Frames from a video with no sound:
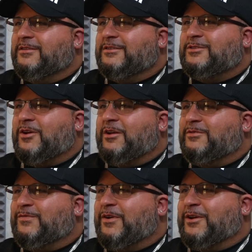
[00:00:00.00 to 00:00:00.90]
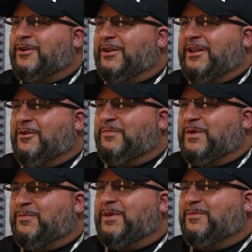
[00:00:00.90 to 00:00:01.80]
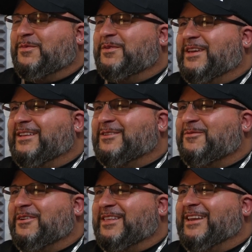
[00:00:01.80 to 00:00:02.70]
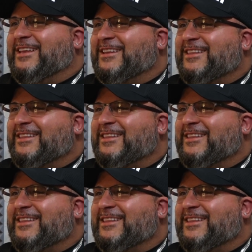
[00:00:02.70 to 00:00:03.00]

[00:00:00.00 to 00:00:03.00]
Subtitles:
So I was very good at helping people get to where they needed to